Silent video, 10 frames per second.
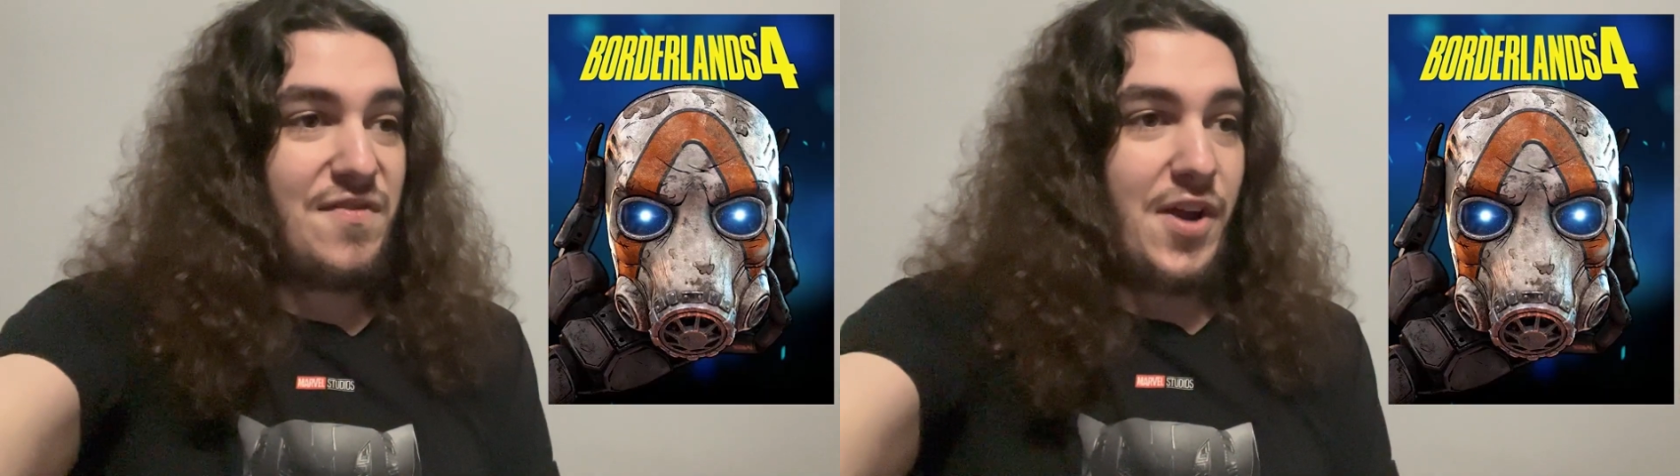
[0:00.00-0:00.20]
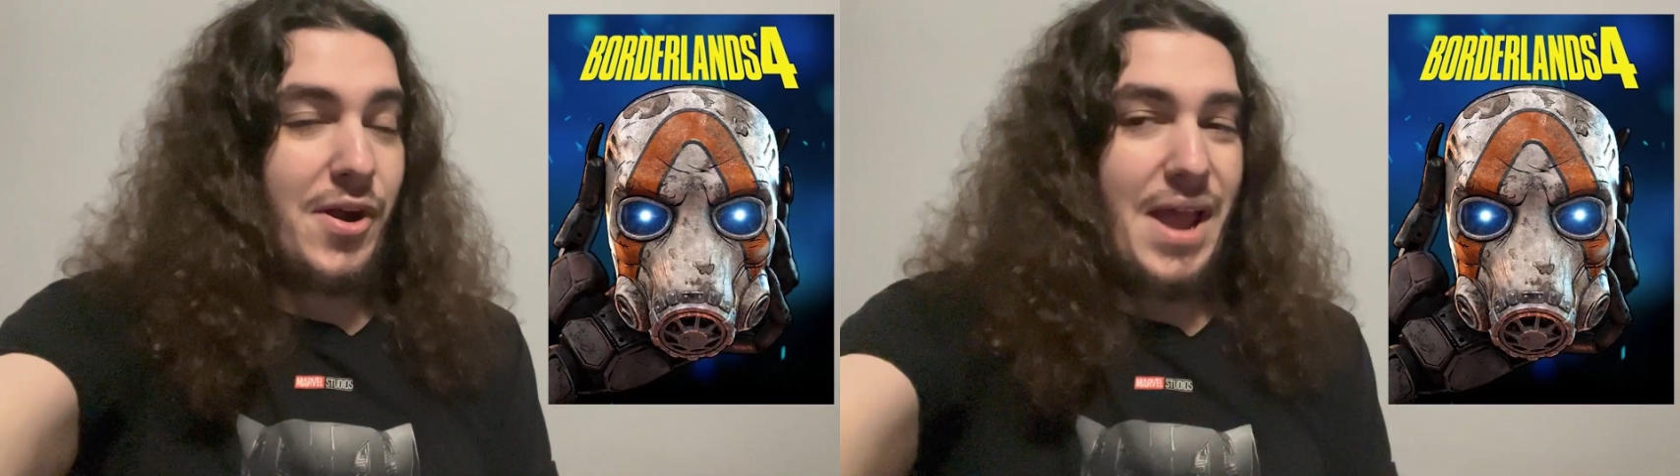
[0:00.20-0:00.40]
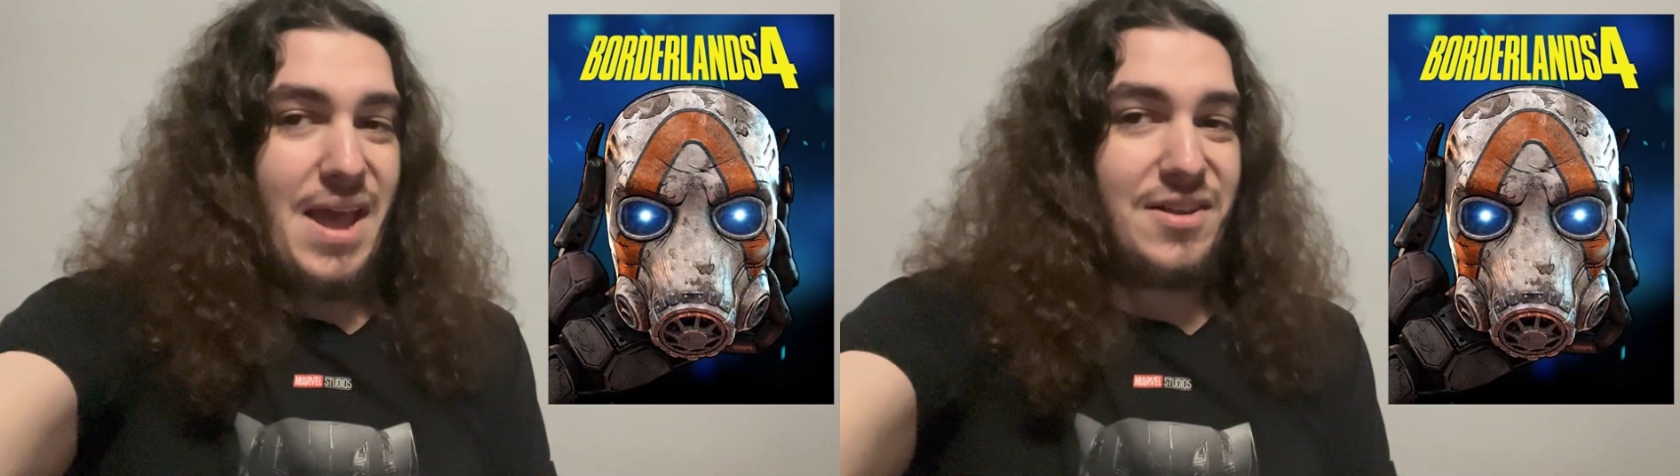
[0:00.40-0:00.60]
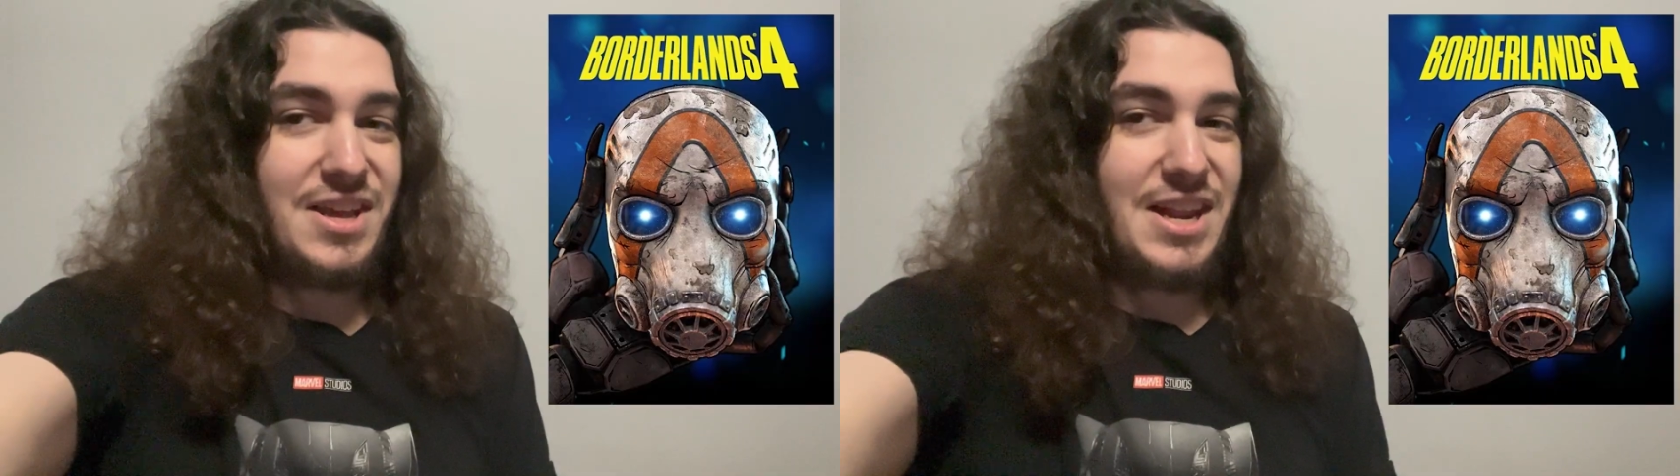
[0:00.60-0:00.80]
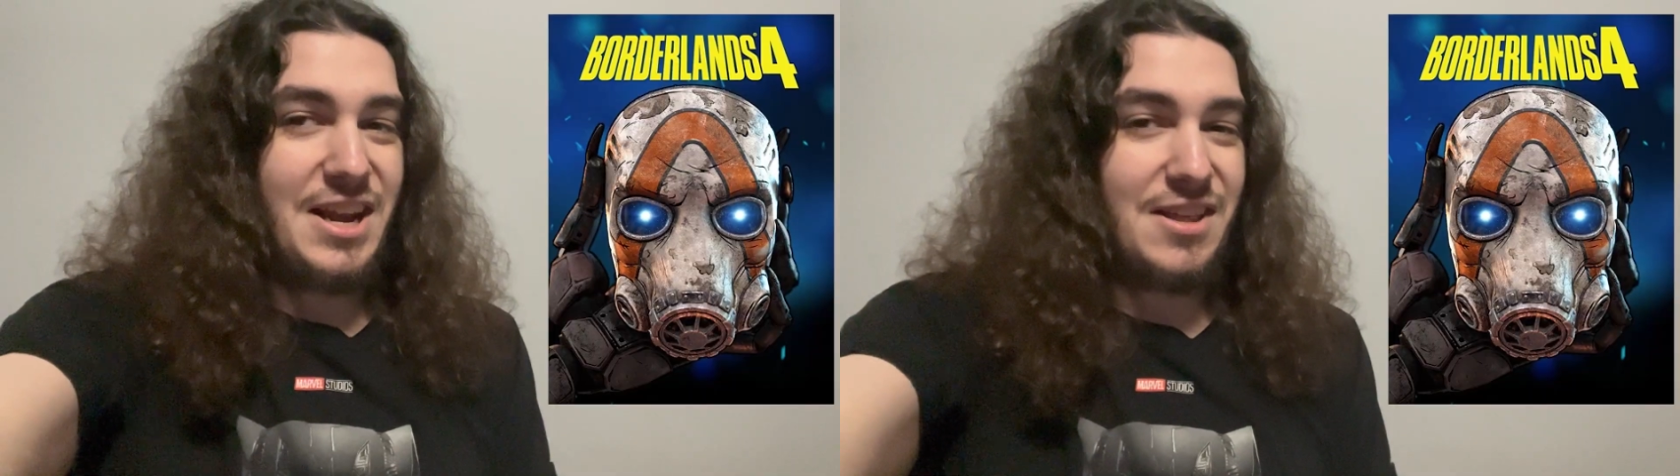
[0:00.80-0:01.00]
a very
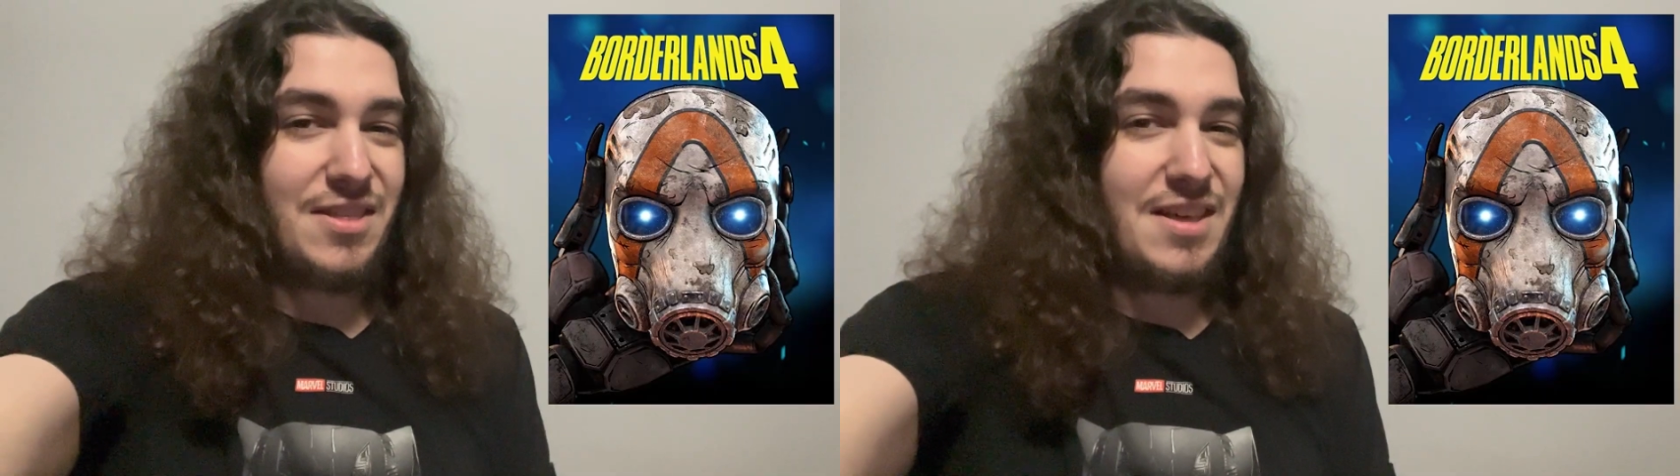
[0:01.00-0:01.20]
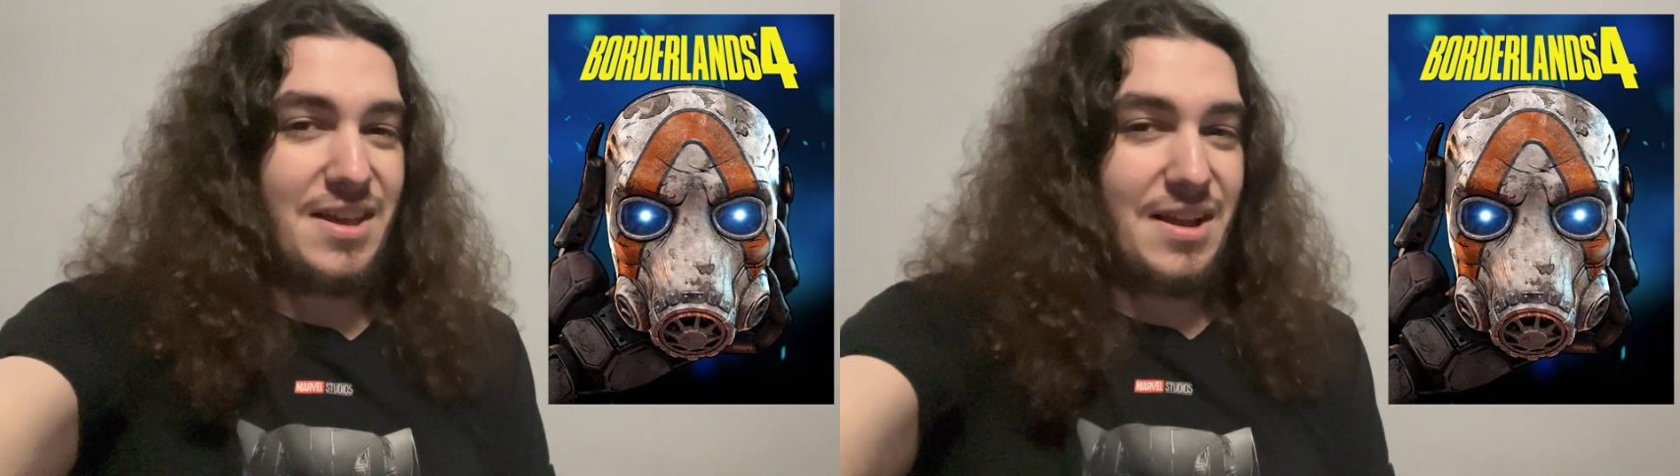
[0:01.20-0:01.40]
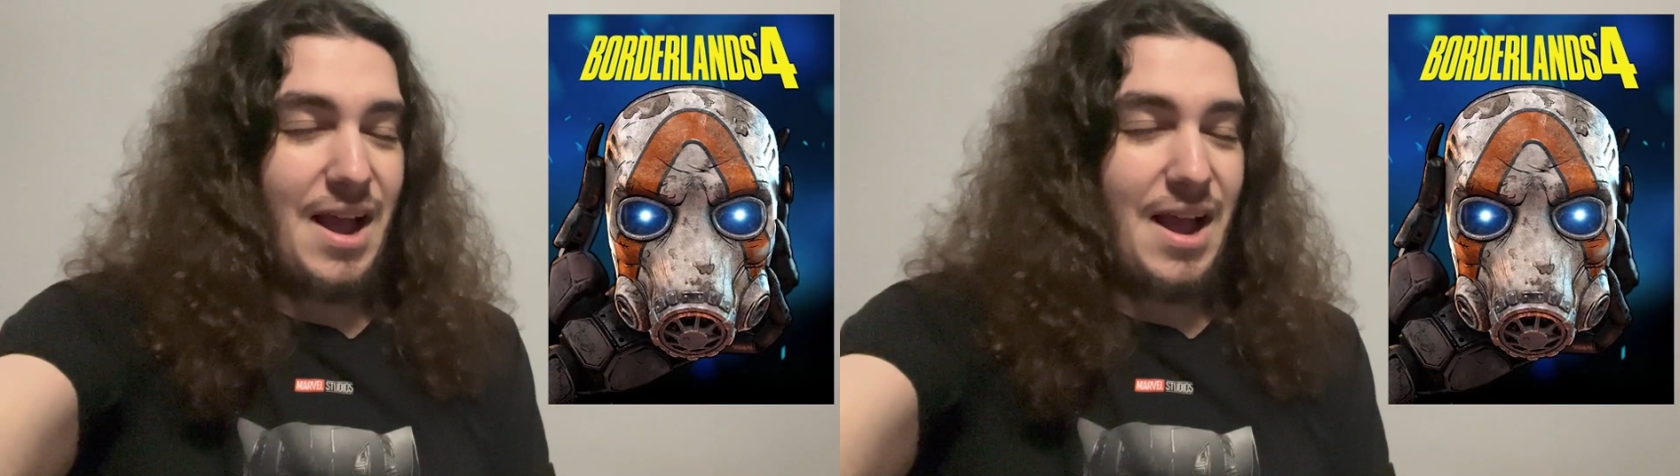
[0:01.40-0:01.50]
alienating thing.